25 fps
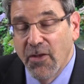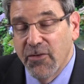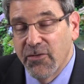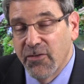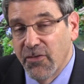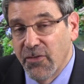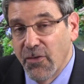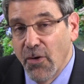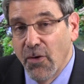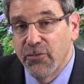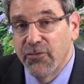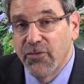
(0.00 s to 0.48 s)

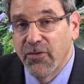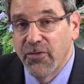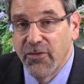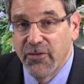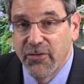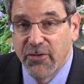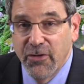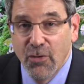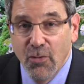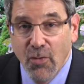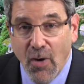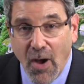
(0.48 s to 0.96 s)
So those are
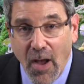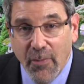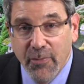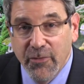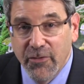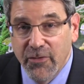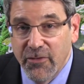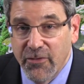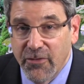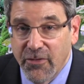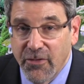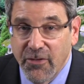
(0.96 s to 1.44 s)
the two
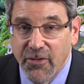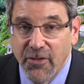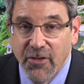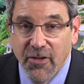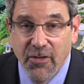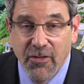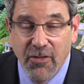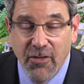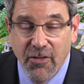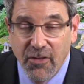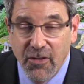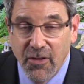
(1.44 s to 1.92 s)
options,
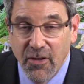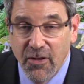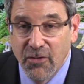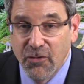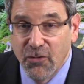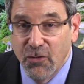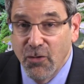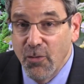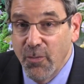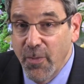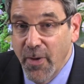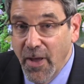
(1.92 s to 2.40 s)
either the
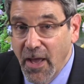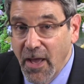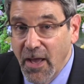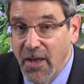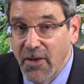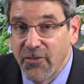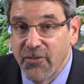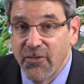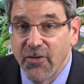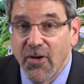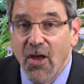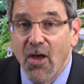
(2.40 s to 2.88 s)

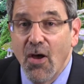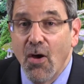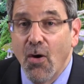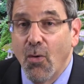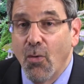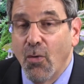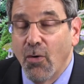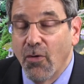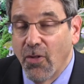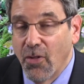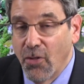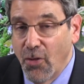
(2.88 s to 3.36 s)
2-page
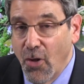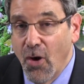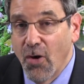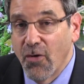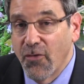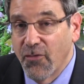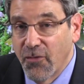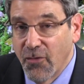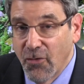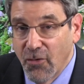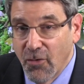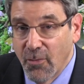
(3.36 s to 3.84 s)
or the
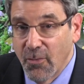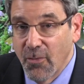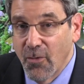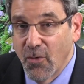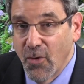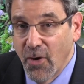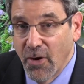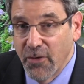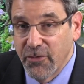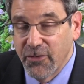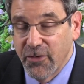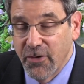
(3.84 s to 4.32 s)
long-form
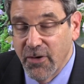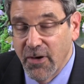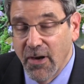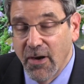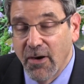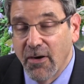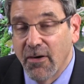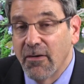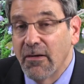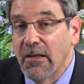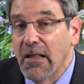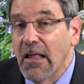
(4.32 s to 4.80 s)

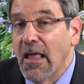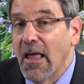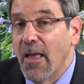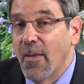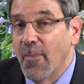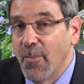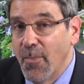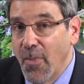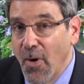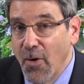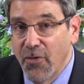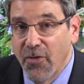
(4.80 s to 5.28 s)
questionnaire.
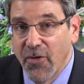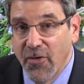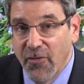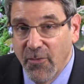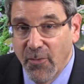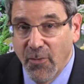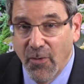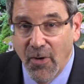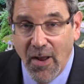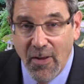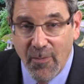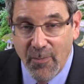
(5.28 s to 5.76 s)
Both of
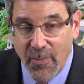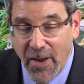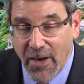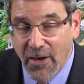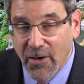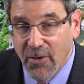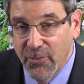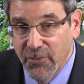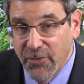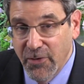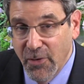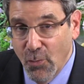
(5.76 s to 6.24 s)
them are at
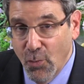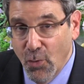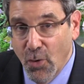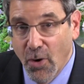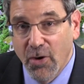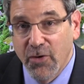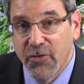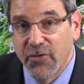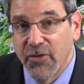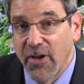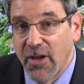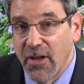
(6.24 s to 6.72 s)
Bankruptcy
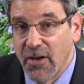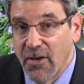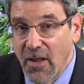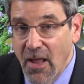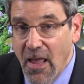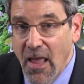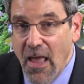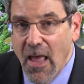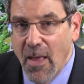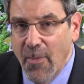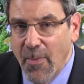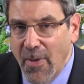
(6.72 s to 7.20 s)
Worksheet.
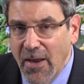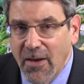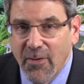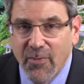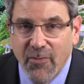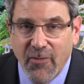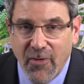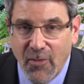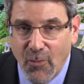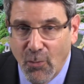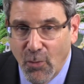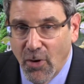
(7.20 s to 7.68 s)

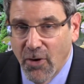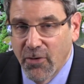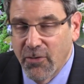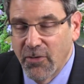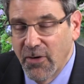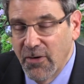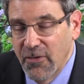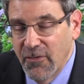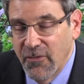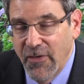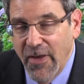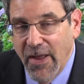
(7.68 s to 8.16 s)
Bankruptcy
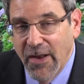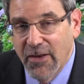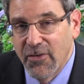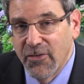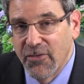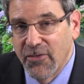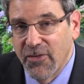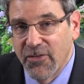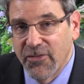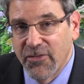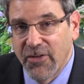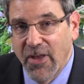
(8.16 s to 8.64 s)
Worksheet, in
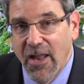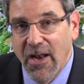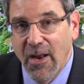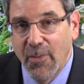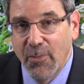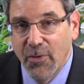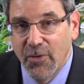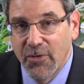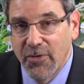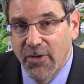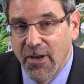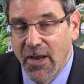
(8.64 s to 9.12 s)
fact, is a site
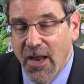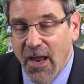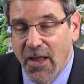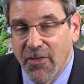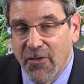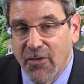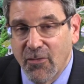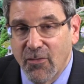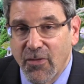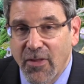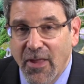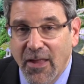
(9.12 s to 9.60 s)
I put
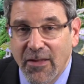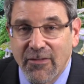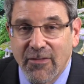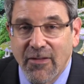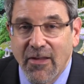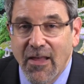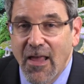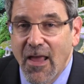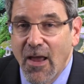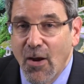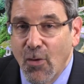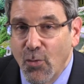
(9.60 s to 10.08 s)
together
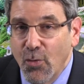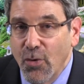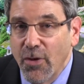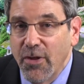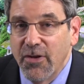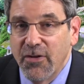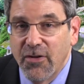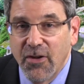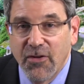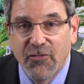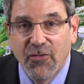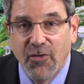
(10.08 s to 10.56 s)
that's
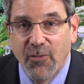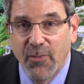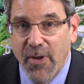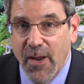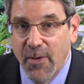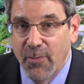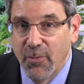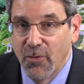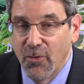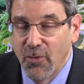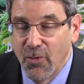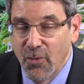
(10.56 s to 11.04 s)
really just for
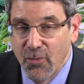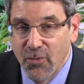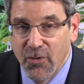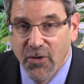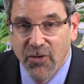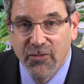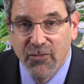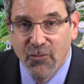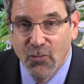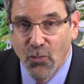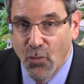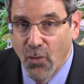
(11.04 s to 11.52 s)
people who
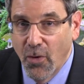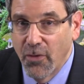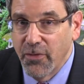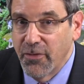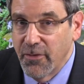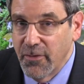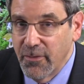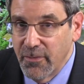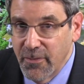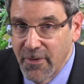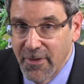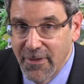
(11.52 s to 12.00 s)
just
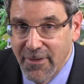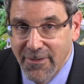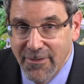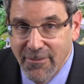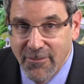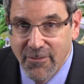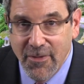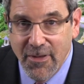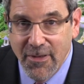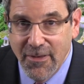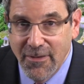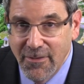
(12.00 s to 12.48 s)
want
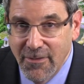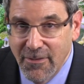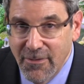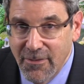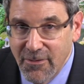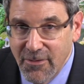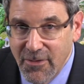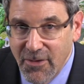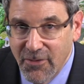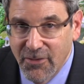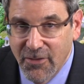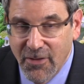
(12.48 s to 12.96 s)

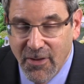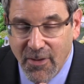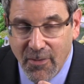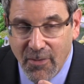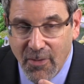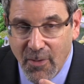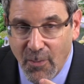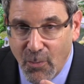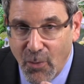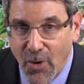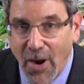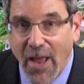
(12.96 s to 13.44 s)

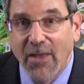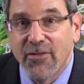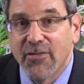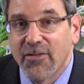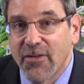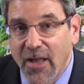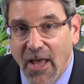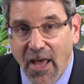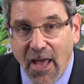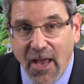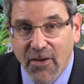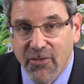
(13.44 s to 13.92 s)
the
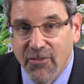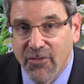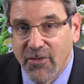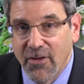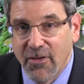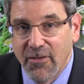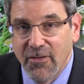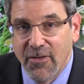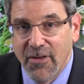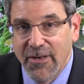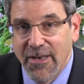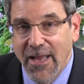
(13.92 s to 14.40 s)
brass tacks,
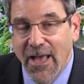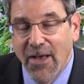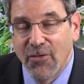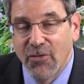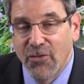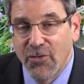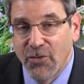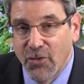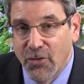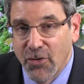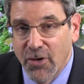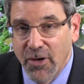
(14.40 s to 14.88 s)
the
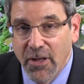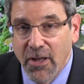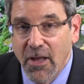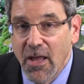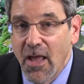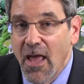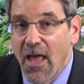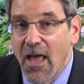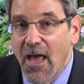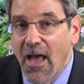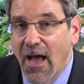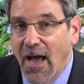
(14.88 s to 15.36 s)
down and dirty.
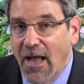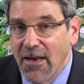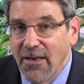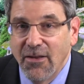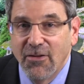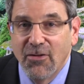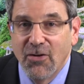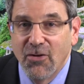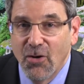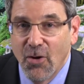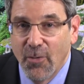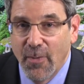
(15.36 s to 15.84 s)
I
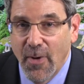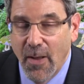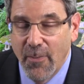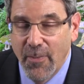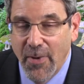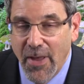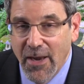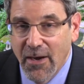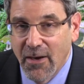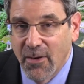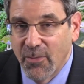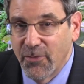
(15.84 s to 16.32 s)
need to know
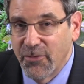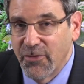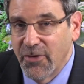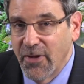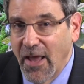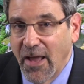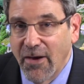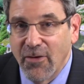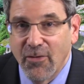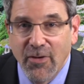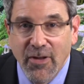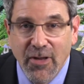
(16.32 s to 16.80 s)
about
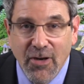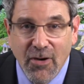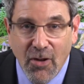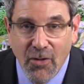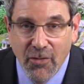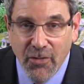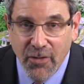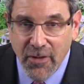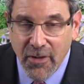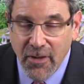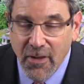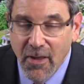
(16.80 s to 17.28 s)
bankruptcy. I don't need
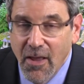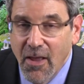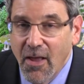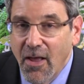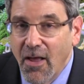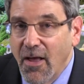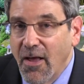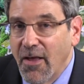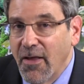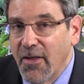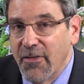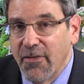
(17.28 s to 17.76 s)
all the
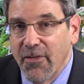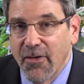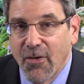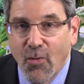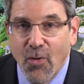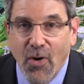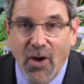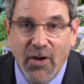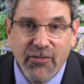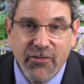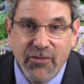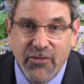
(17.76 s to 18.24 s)

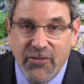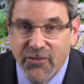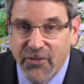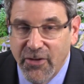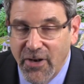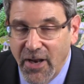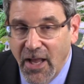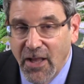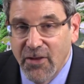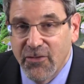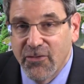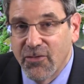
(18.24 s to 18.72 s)
questions
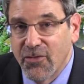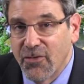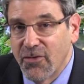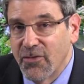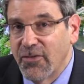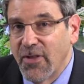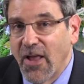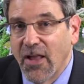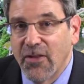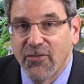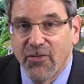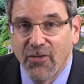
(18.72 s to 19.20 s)
and
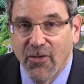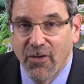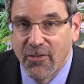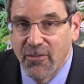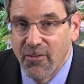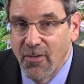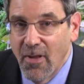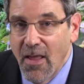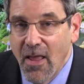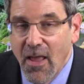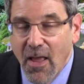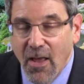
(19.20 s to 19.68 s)
answers. That's
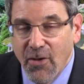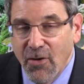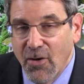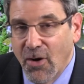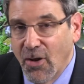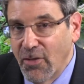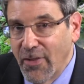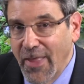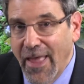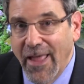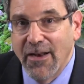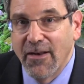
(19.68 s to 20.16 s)
on
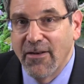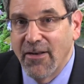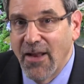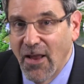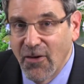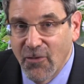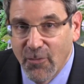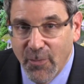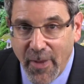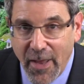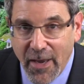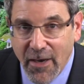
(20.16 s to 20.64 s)

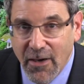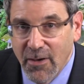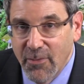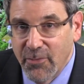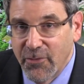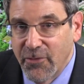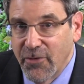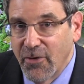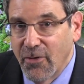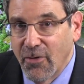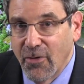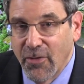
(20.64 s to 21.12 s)

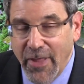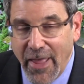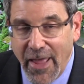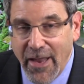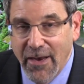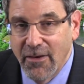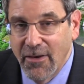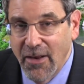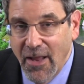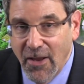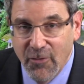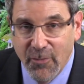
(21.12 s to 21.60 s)
Atlanta-Bankruptcy or
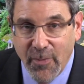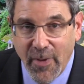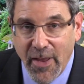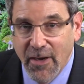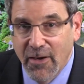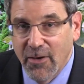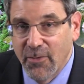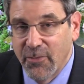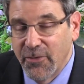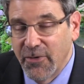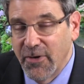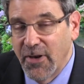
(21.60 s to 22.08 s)

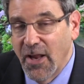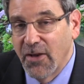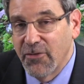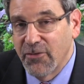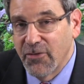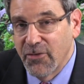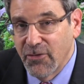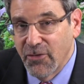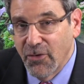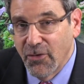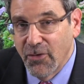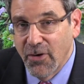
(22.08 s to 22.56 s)

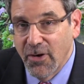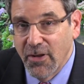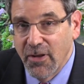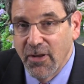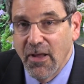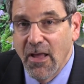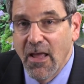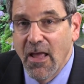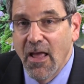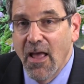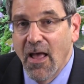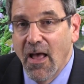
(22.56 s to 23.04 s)

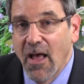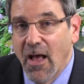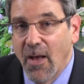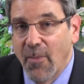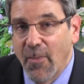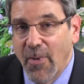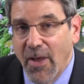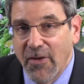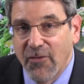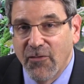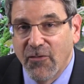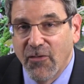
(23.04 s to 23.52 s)
Atlanta-Bankruptcy-Attorney,
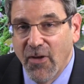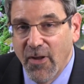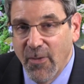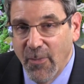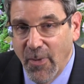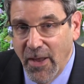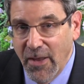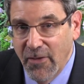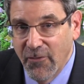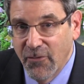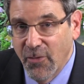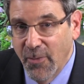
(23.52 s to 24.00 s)

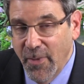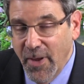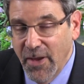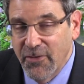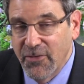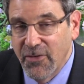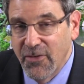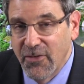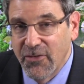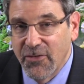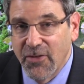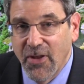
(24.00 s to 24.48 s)
my
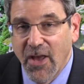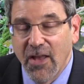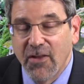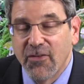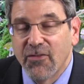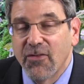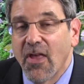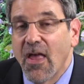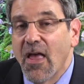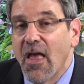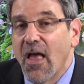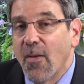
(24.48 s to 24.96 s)
information
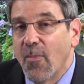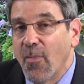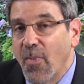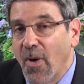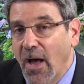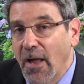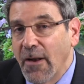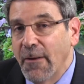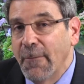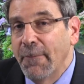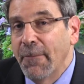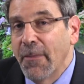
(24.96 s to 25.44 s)
sites.
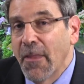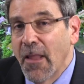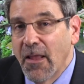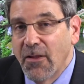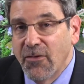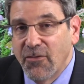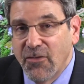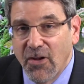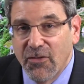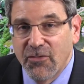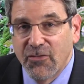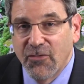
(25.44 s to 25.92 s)
But
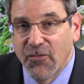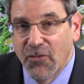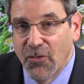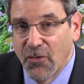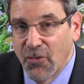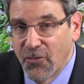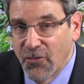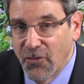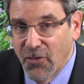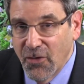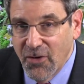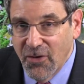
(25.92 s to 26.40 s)
just
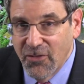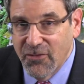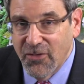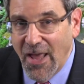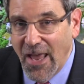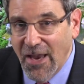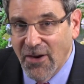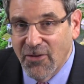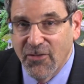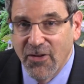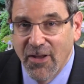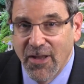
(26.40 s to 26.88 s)
for just
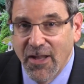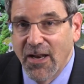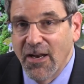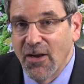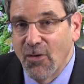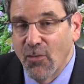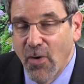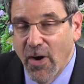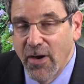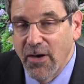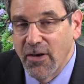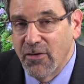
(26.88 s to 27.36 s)
actually
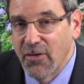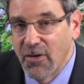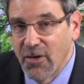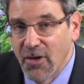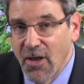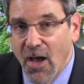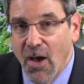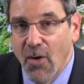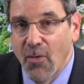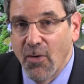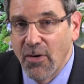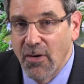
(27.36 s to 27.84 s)
getting ready to
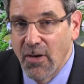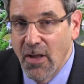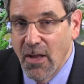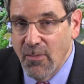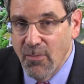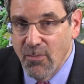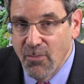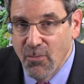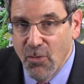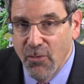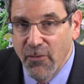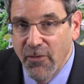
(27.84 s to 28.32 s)
go
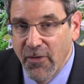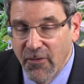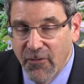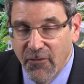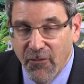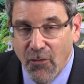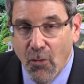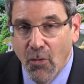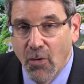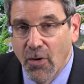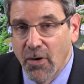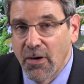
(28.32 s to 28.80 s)
and moving
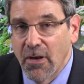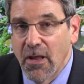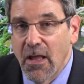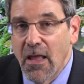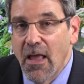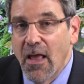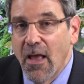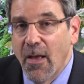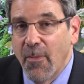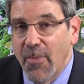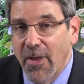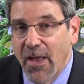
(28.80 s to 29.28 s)
forward,
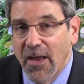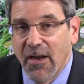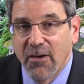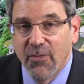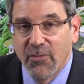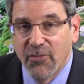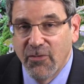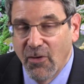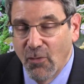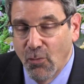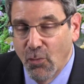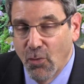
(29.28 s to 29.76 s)

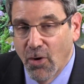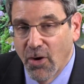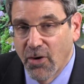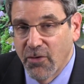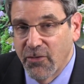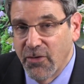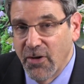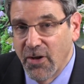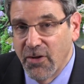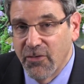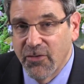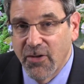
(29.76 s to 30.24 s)
Bankruptcy
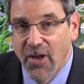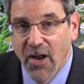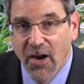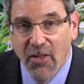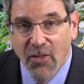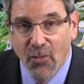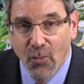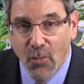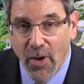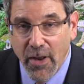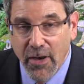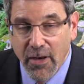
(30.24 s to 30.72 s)
Worksheet's kind
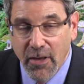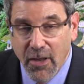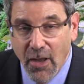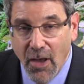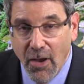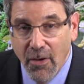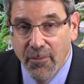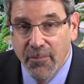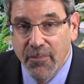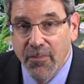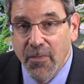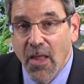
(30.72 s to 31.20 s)
of the way to
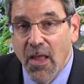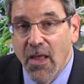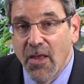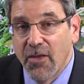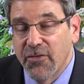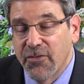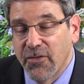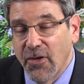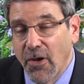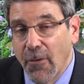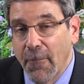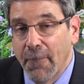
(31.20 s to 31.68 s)
go.
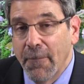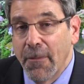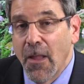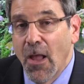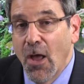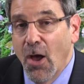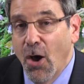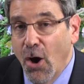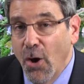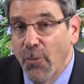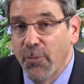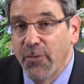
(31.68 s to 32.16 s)
So,
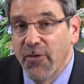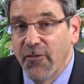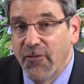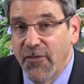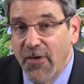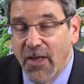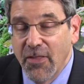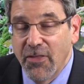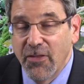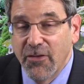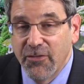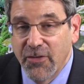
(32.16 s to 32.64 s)
hope you
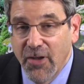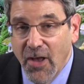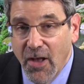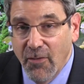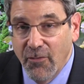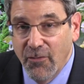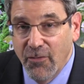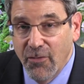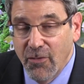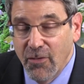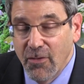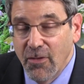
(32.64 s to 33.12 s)
found this
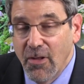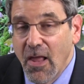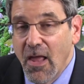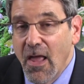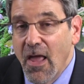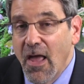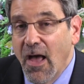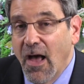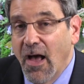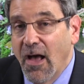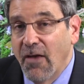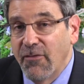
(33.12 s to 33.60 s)
helpful.
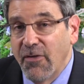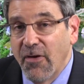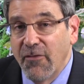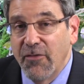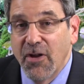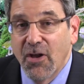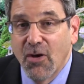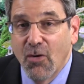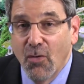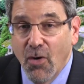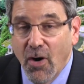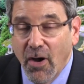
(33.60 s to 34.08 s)
If you have
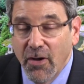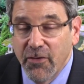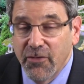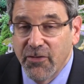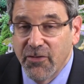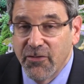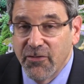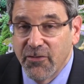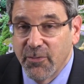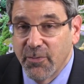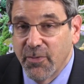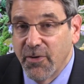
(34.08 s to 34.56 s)
any
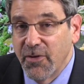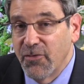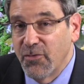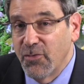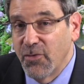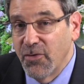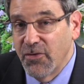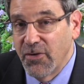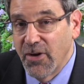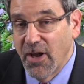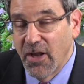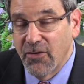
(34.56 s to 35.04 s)
questions,
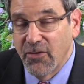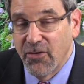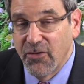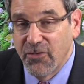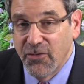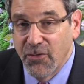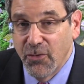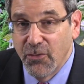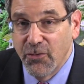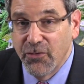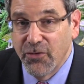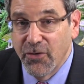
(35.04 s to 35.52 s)
please reach out to
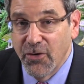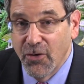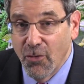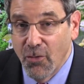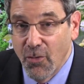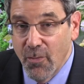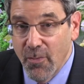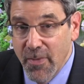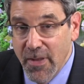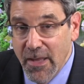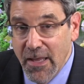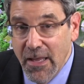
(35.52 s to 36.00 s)
Susan
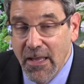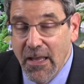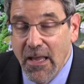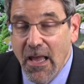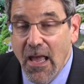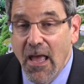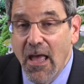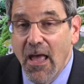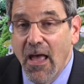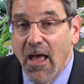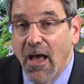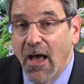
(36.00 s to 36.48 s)
or me.